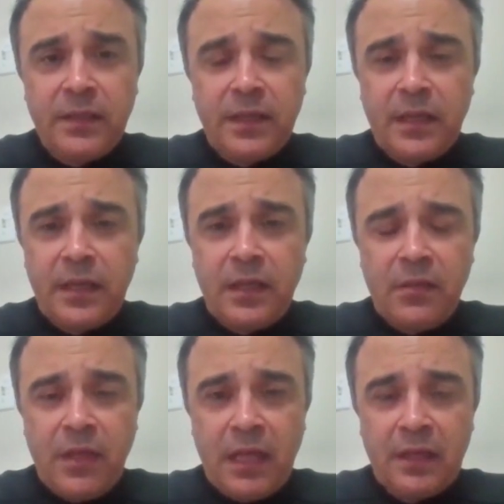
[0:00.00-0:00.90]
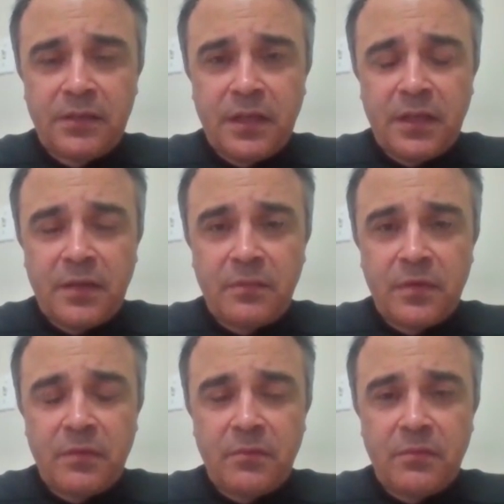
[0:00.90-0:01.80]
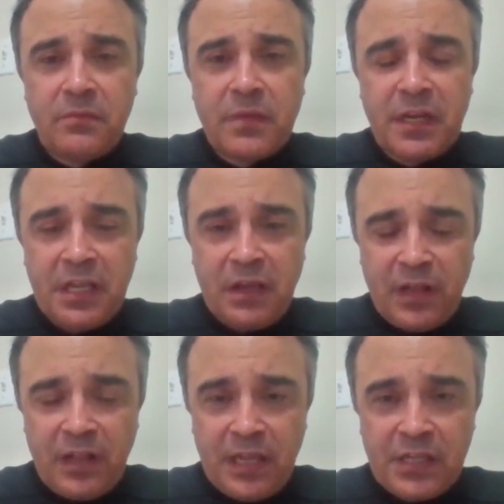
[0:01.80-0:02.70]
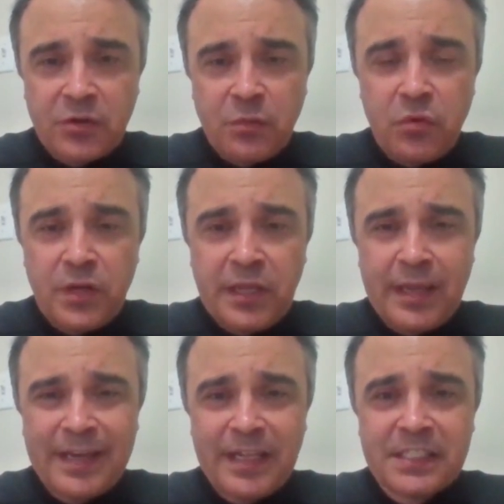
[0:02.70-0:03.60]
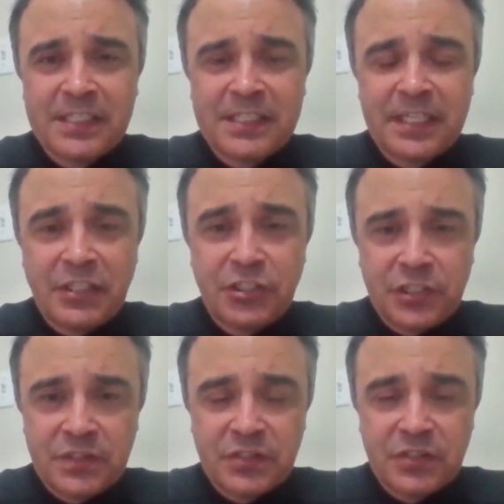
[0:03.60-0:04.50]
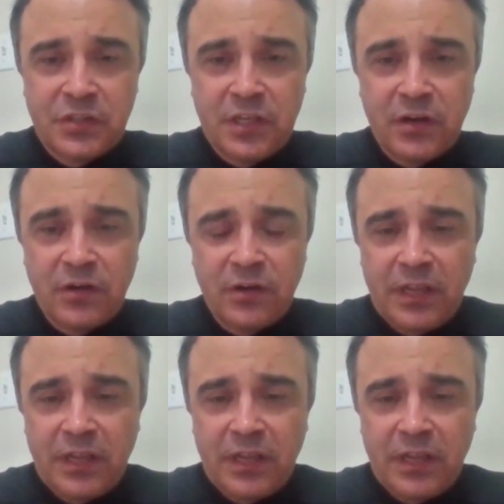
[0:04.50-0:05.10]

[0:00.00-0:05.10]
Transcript: uh, that um, many FLAs are putting in extensions to the year,